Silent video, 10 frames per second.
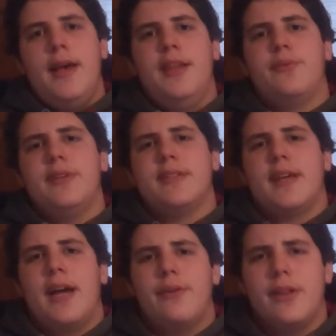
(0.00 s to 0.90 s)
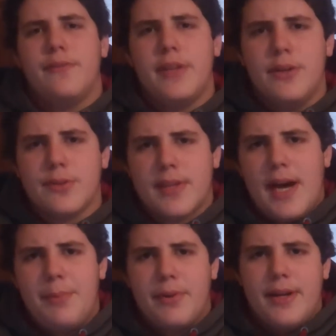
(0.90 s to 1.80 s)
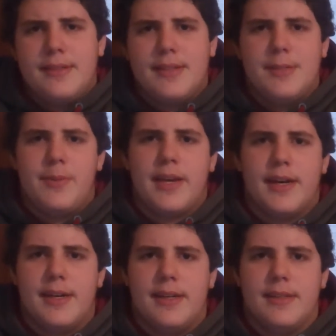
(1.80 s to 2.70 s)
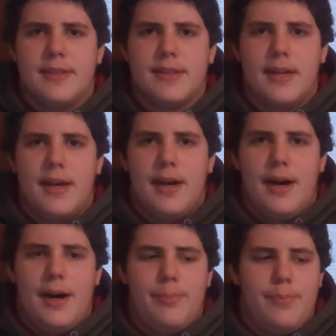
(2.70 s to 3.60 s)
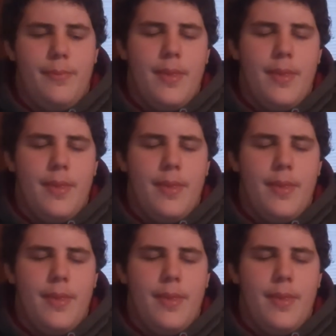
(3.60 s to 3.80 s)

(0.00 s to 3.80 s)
And the reason I got rid of the videos with copyrights is because uh,